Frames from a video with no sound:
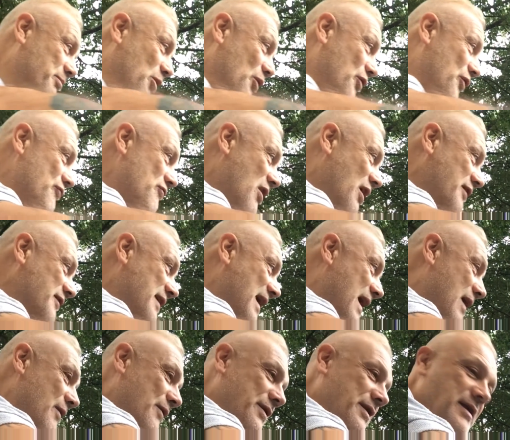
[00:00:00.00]
put the rod
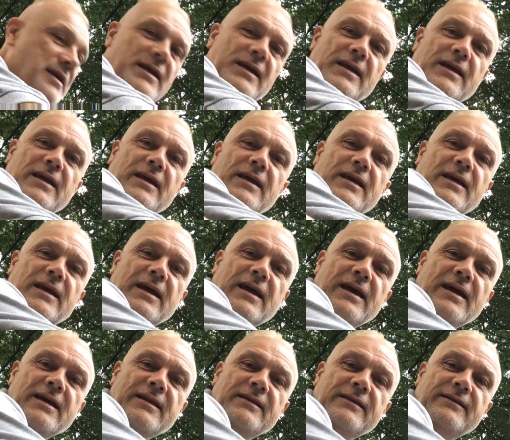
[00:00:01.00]
down
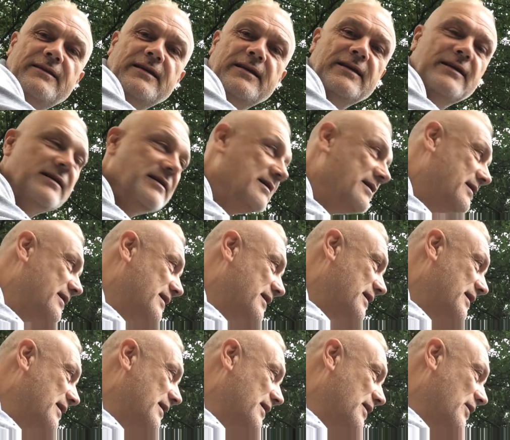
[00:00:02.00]
and
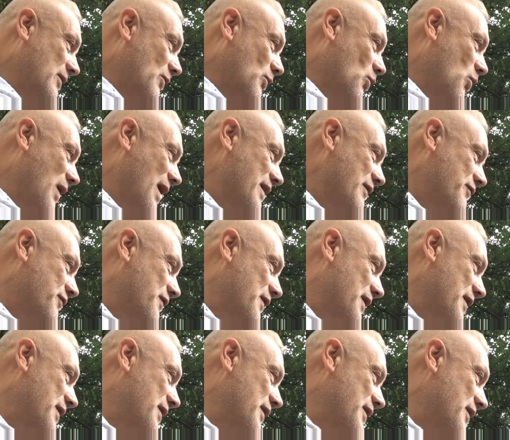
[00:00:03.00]
wait
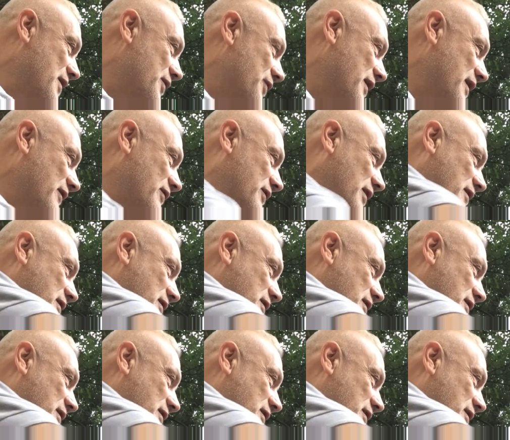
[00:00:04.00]
for things to